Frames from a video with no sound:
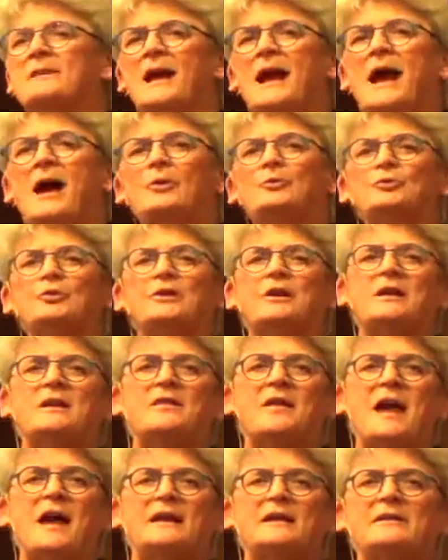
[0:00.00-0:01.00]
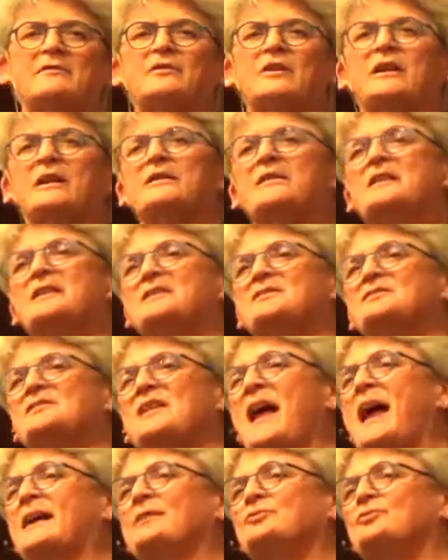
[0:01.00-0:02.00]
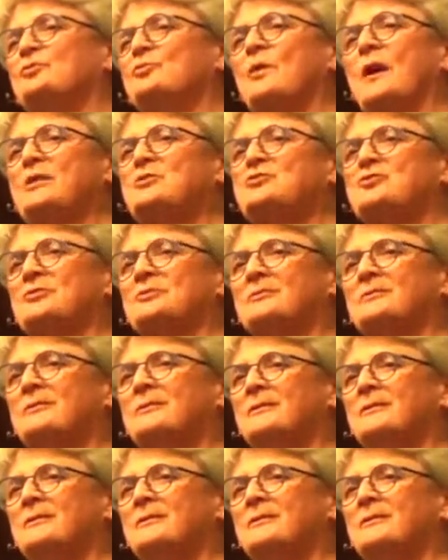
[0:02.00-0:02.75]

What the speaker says: out looking that evening in the exact direction,